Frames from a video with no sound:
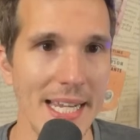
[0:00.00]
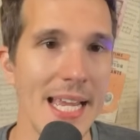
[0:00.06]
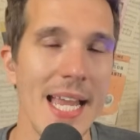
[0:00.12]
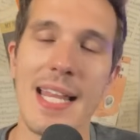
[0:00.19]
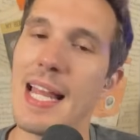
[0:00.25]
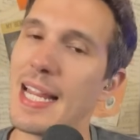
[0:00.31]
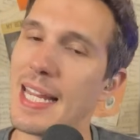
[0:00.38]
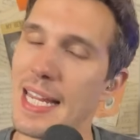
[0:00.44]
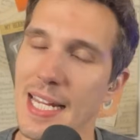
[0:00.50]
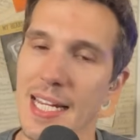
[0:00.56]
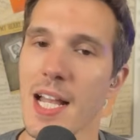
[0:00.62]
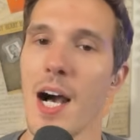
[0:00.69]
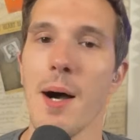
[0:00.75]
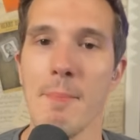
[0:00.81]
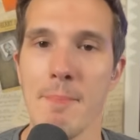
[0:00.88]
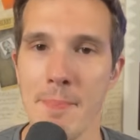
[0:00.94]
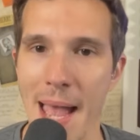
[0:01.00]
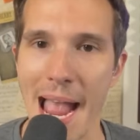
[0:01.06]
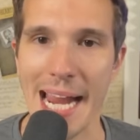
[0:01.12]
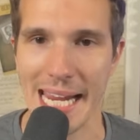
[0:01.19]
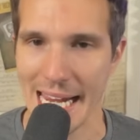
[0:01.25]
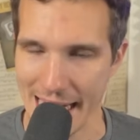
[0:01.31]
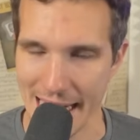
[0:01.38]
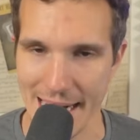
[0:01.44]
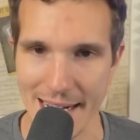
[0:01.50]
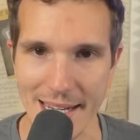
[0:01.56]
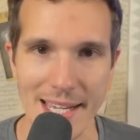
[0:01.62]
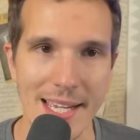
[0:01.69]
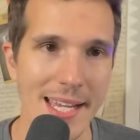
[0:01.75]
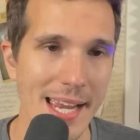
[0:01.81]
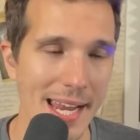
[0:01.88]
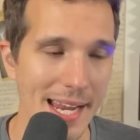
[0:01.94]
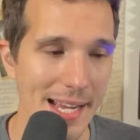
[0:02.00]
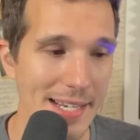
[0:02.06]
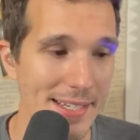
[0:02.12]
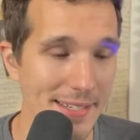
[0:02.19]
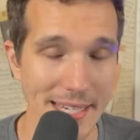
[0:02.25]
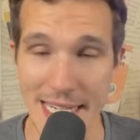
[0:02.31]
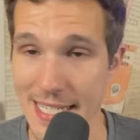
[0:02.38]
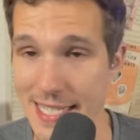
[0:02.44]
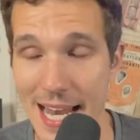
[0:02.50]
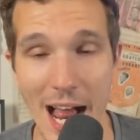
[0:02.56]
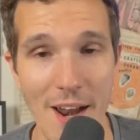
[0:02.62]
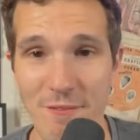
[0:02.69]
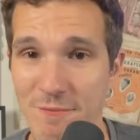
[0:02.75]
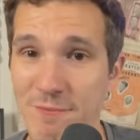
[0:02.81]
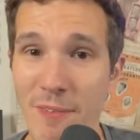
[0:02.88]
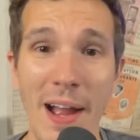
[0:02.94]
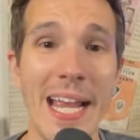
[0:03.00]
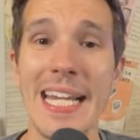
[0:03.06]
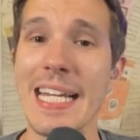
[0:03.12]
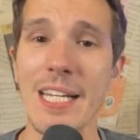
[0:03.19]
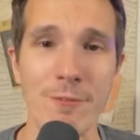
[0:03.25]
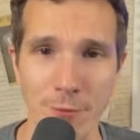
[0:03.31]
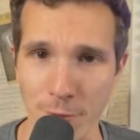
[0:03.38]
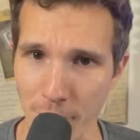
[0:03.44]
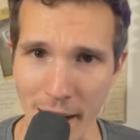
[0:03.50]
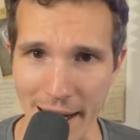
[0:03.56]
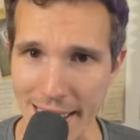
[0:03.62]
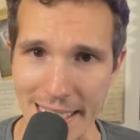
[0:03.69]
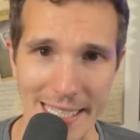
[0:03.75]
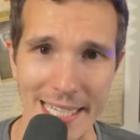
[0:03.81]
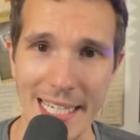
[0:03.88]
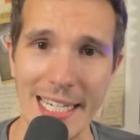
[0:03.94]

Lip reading: that can come back in and is not fighting for anything.